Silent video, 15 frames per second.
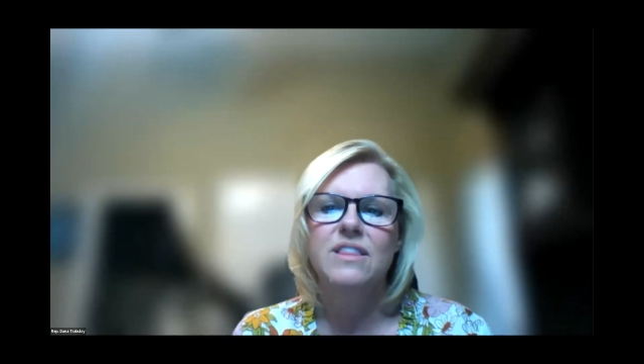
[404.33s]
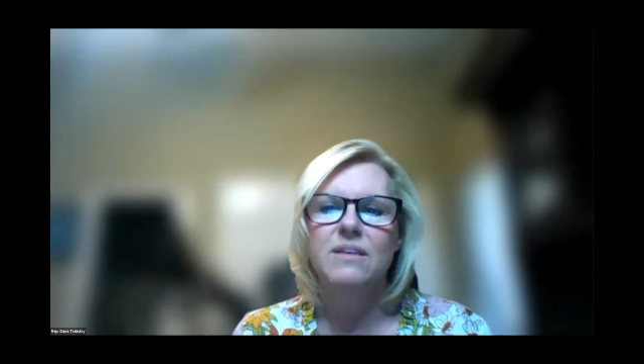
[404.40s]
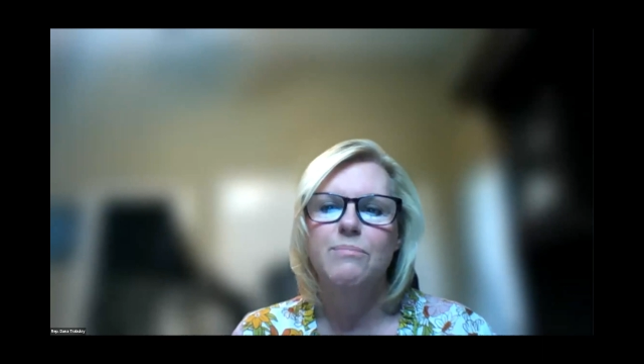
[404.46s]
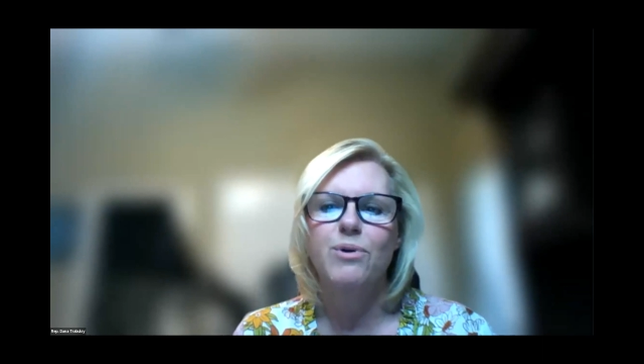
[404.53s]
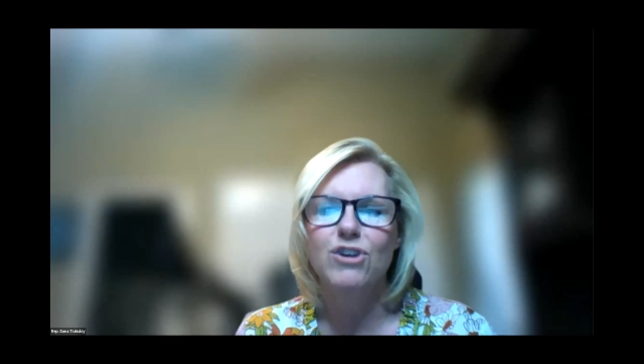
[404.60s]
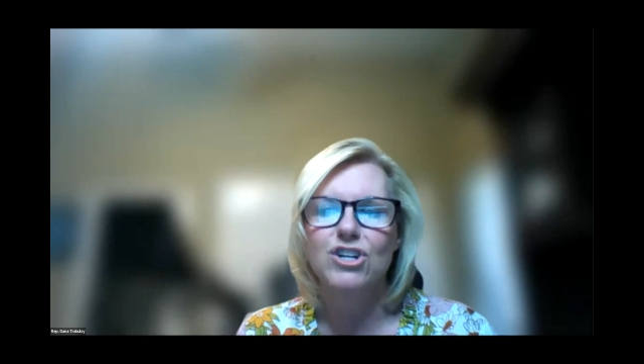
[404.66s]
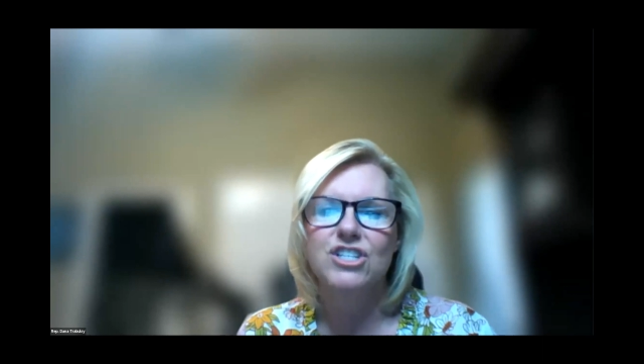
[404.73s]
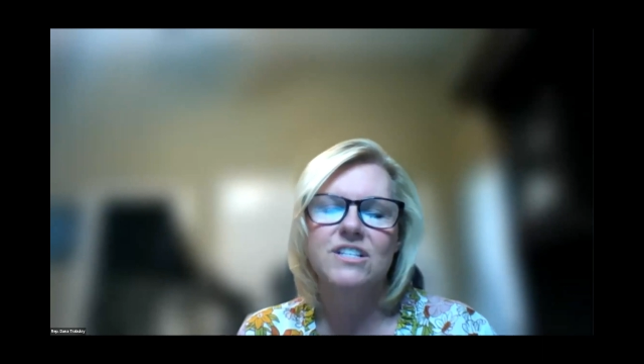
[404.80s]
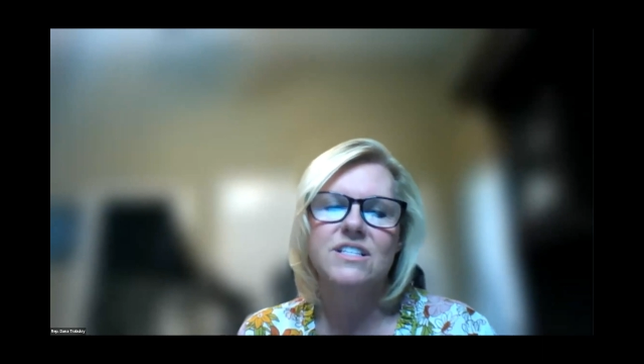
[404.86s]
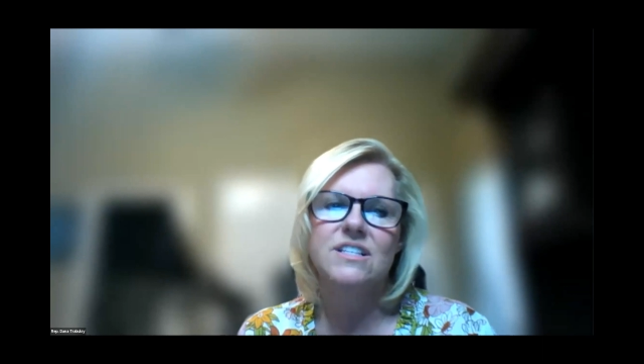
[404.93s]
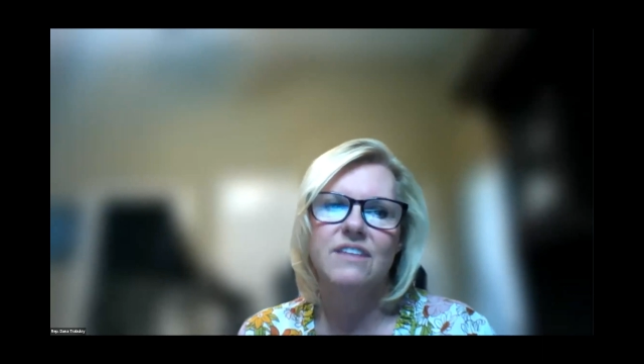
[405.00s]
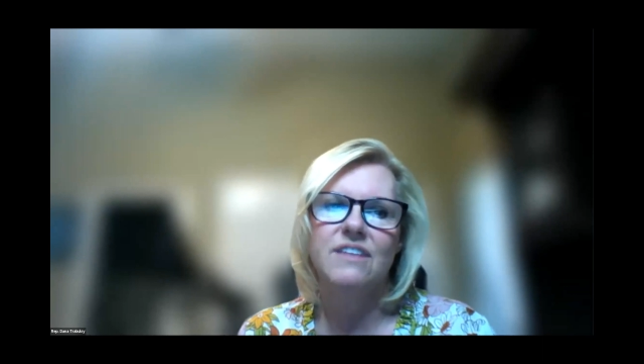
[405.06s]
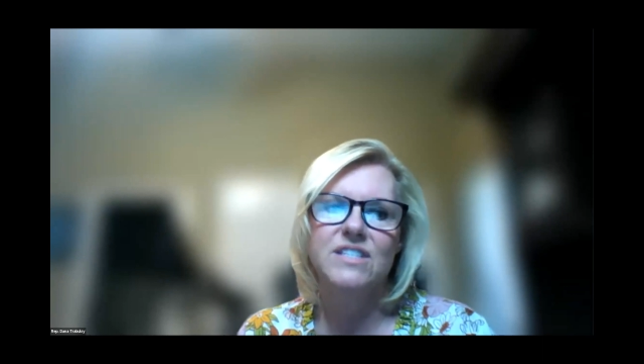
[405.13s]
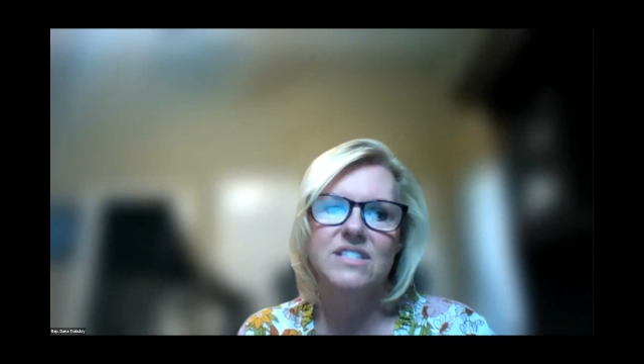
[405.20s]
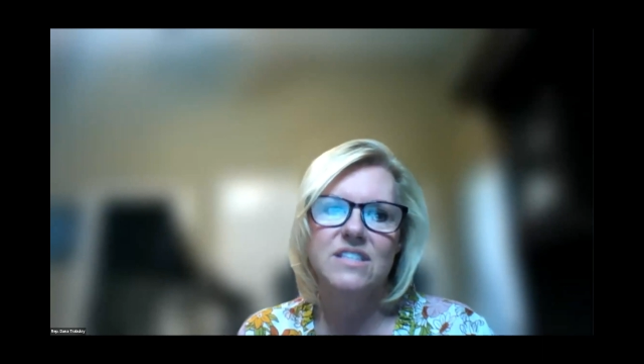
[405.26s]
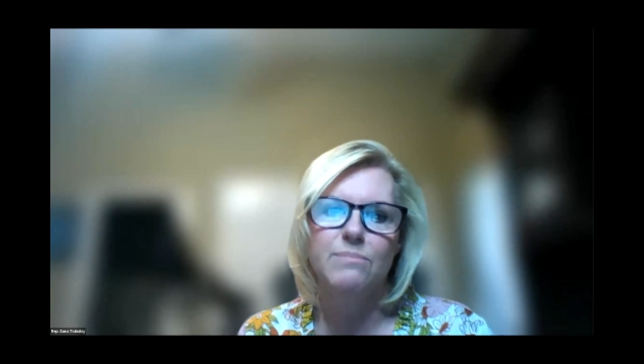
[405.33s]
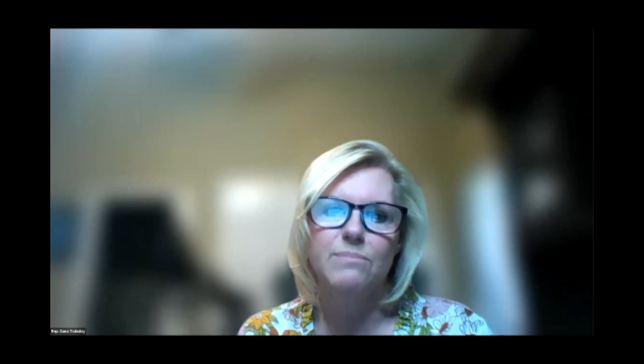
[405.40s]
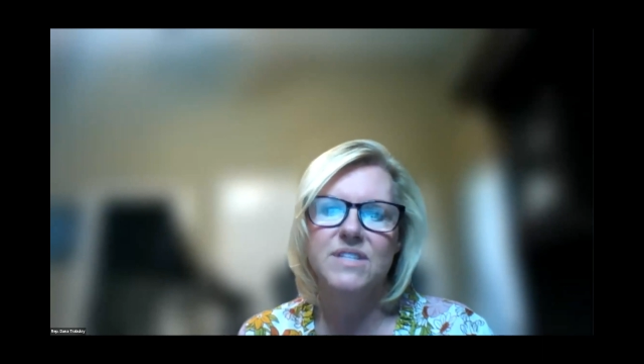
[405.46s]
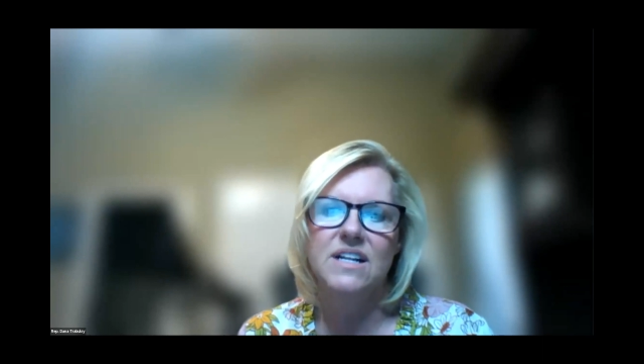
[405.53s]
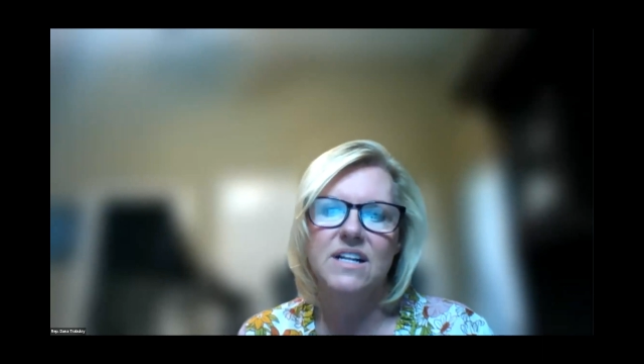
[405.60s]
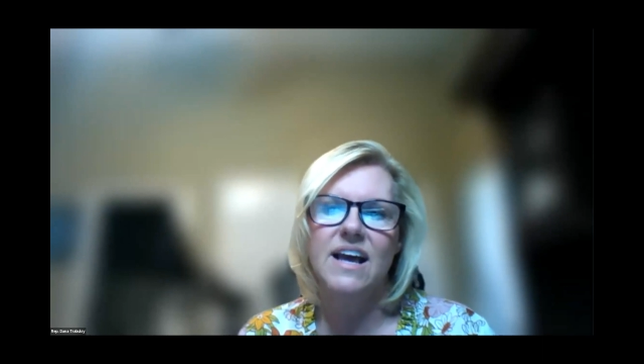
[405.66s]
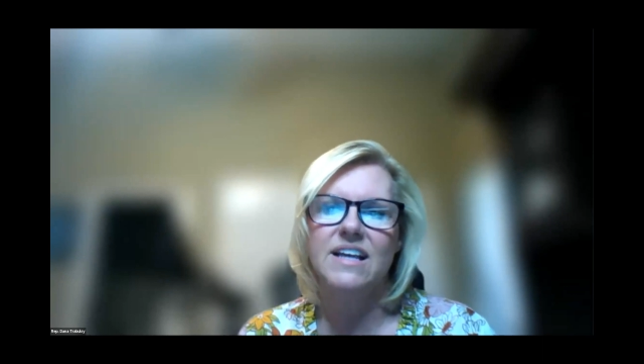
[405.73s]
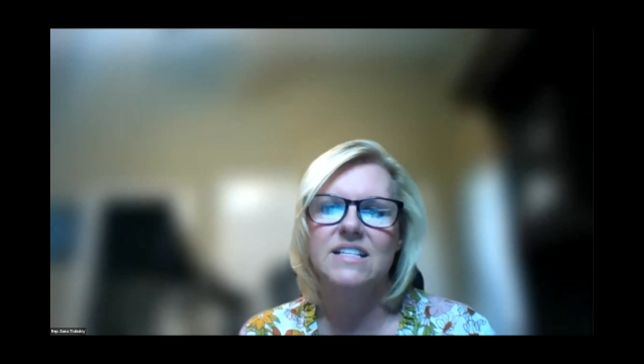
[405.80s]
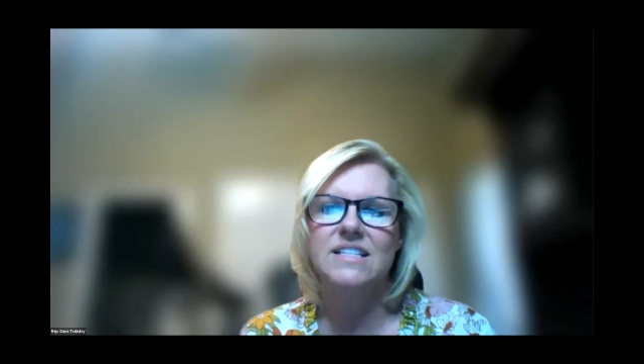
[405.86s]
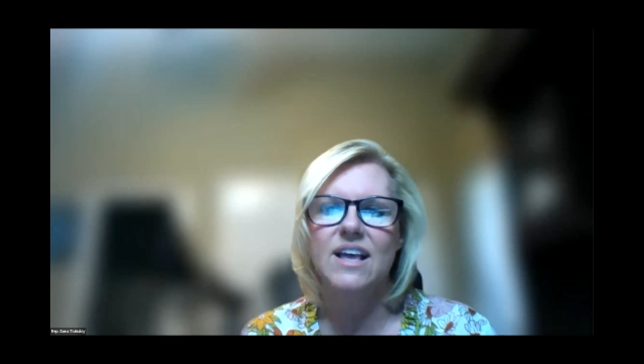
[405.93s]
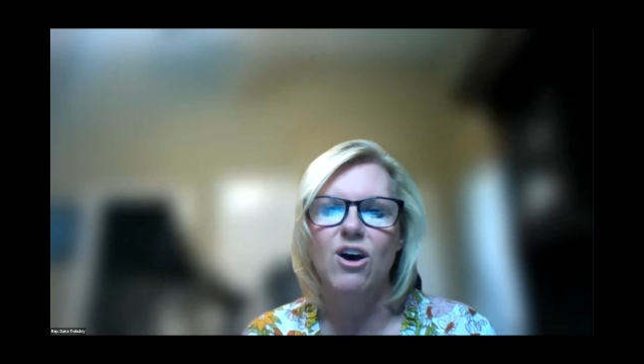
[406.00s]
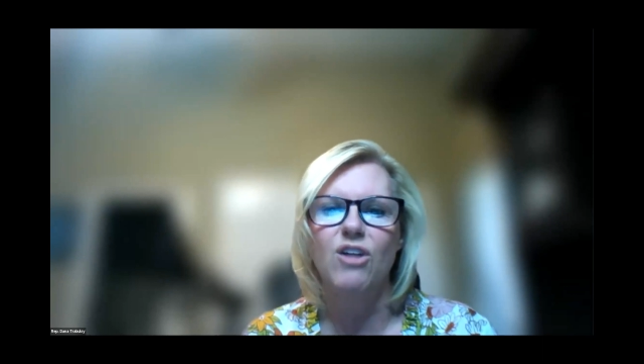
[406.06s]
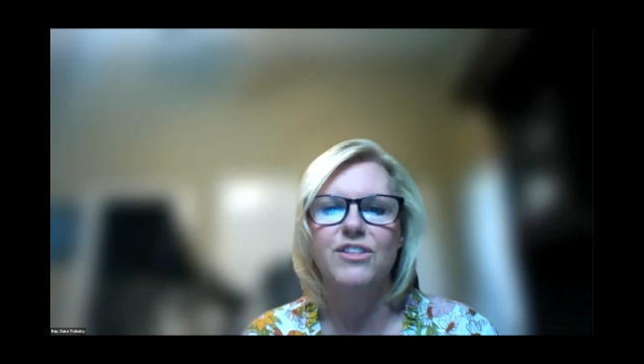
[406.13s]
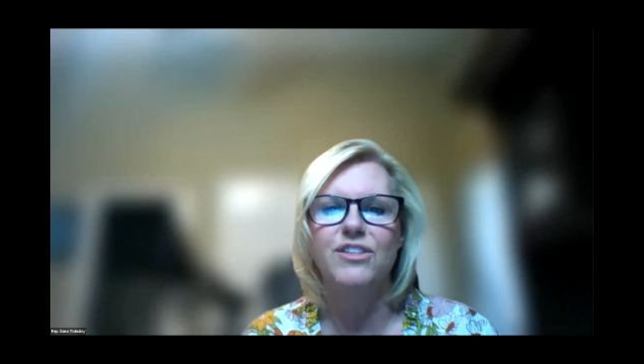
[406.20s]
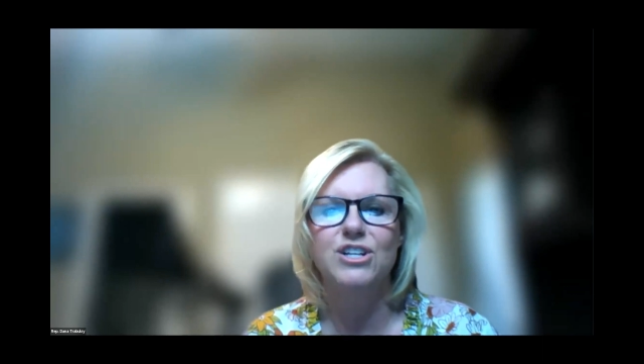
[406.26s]
the purchase of subsidized
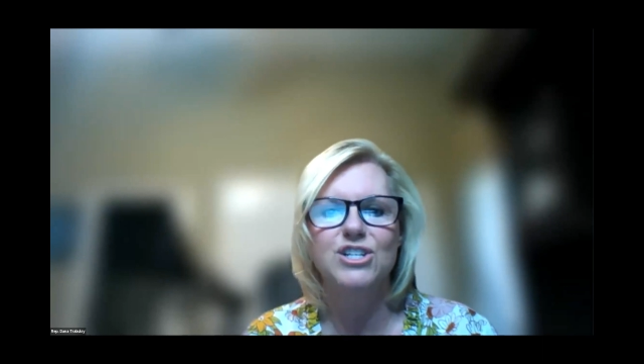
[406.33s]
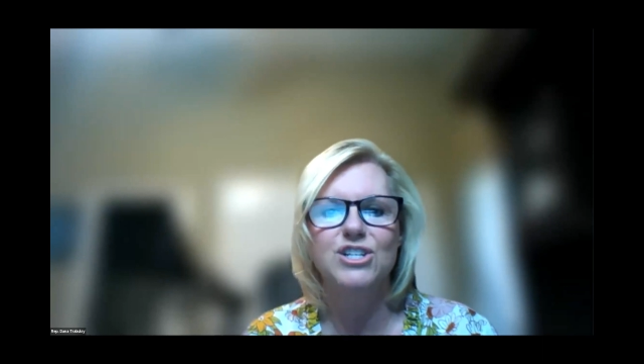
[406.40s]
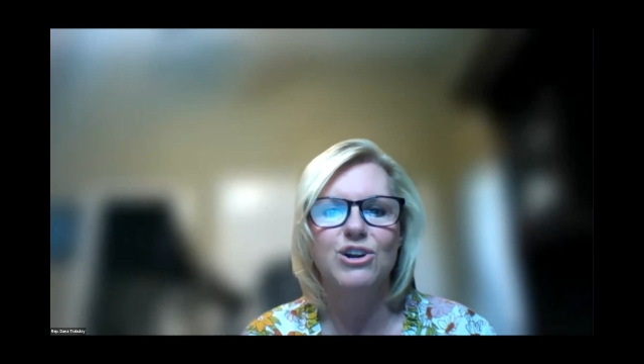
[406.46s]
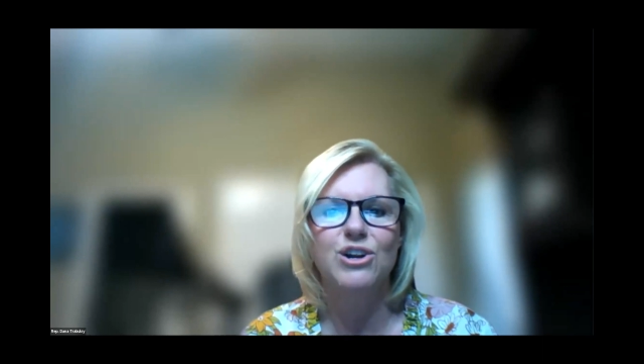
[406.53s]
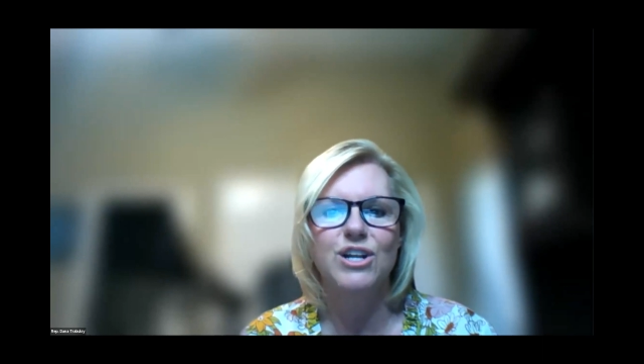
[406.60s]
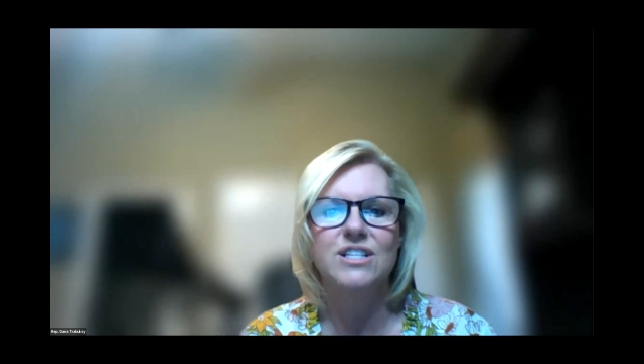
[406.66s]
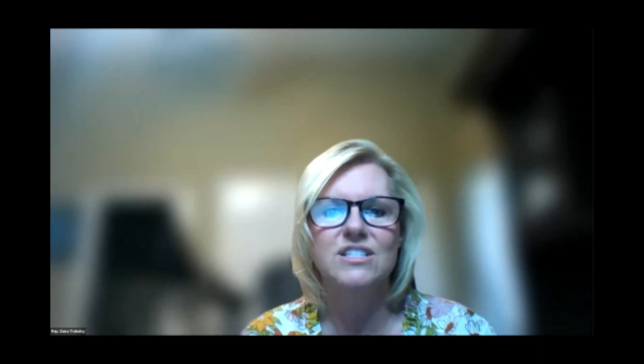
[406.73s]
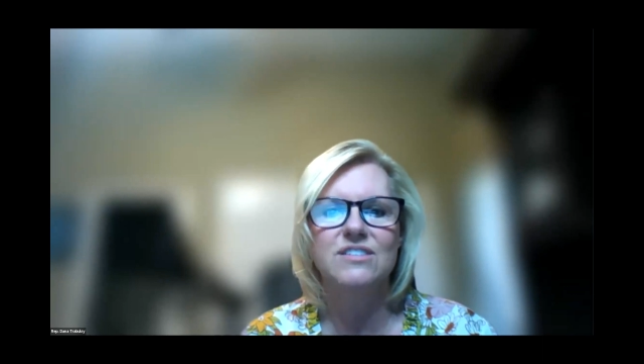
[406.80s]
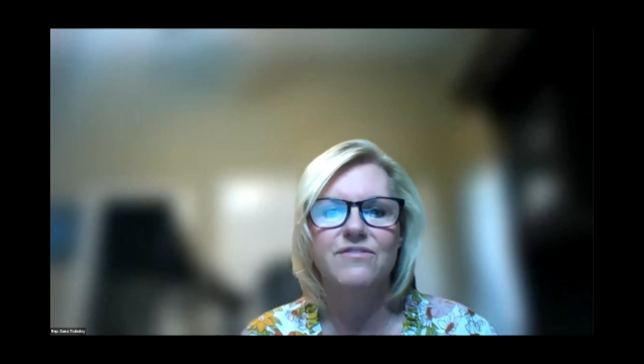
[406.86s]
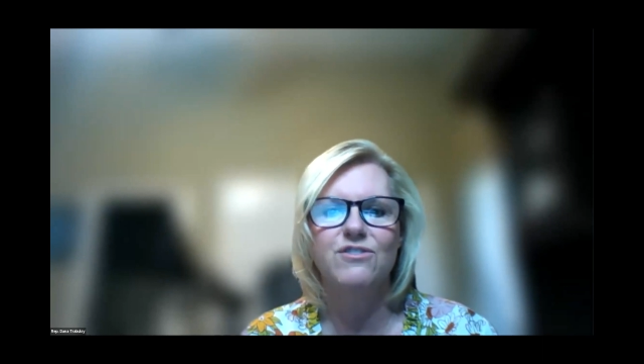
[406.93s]
health insurance